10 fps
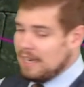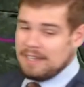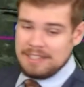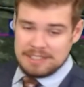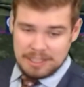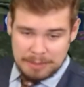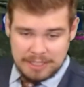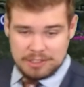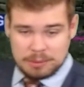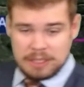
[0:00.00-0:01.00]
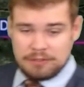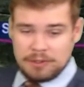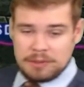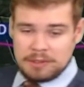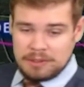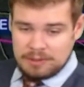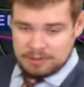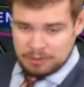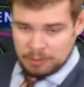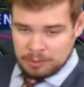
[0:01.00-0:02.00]
And then it's going to make its way further
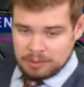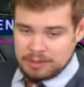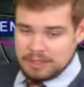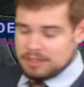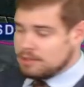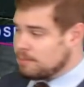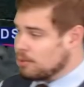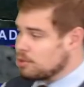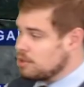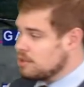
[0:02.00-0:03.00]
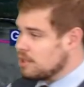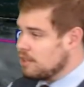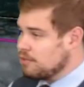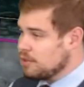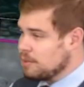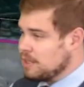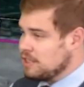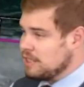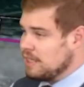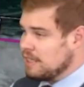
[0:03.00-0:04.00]
north into portions of
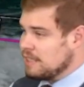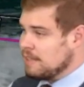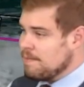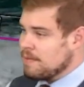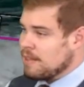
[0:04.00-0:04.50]
Louisiana,